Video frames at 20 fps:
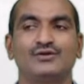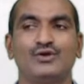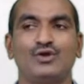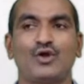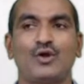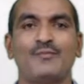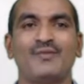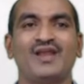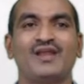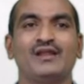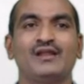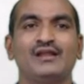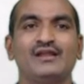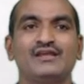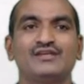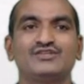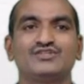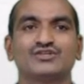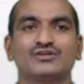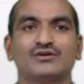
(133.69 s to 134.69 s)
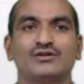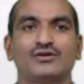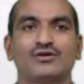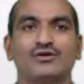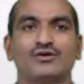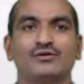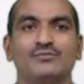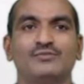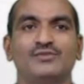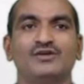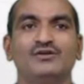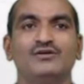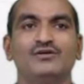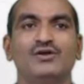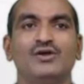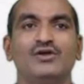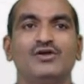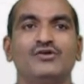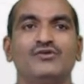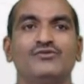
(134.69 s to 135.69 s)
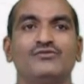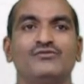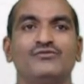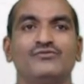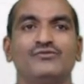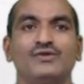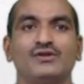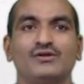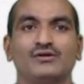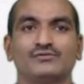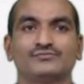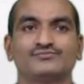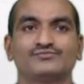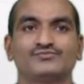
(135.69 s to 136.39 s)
nomenclature of the phenol.